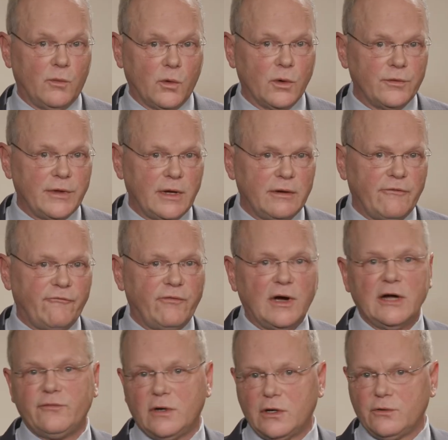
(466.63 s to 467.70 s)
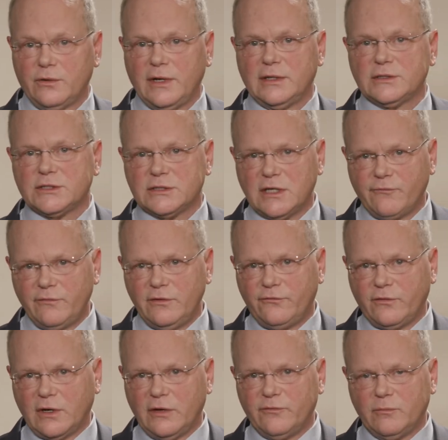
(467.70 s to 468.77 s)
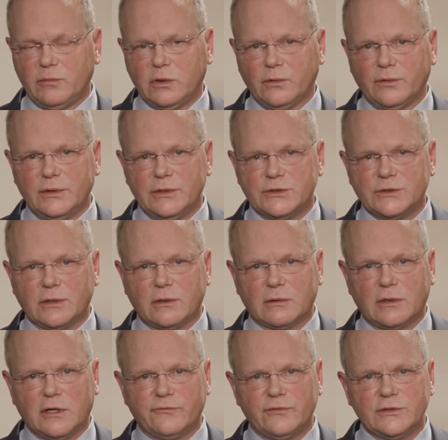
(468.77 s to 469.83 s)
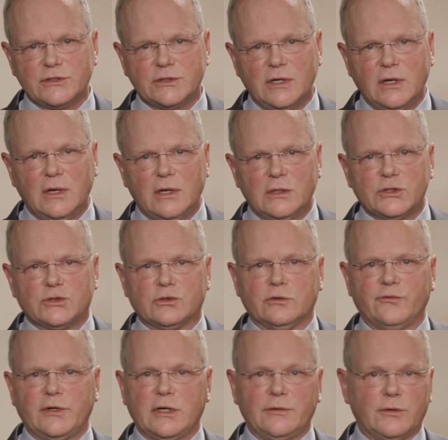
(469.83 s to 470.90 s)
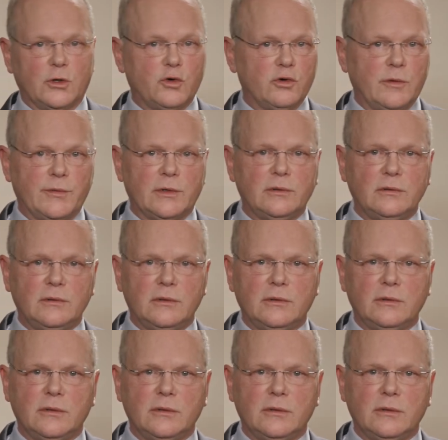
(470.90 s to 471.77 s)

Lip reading: are more than 575 employees in our office, serving in the criminal,